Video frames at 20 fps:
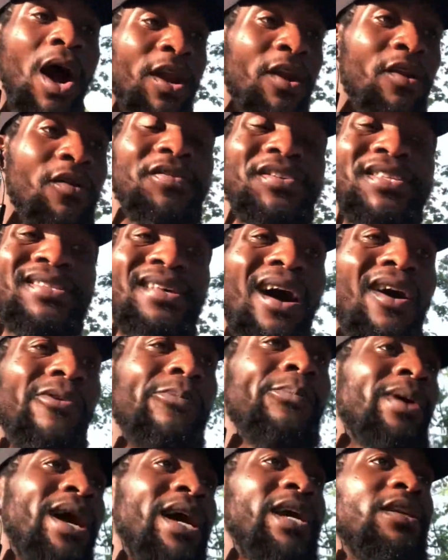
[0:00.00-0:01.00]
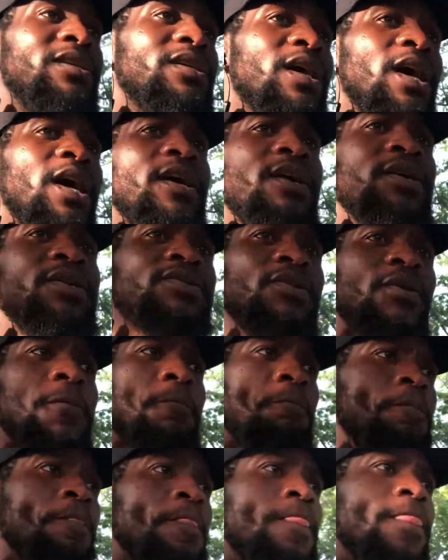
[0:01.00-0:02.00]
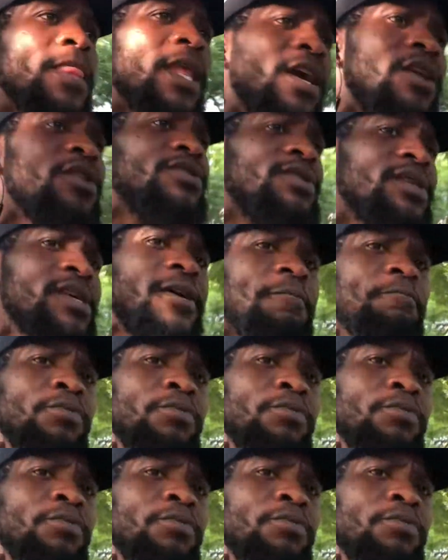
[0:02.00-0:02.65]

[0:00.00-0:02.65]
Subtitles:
and of sound mind. So you see,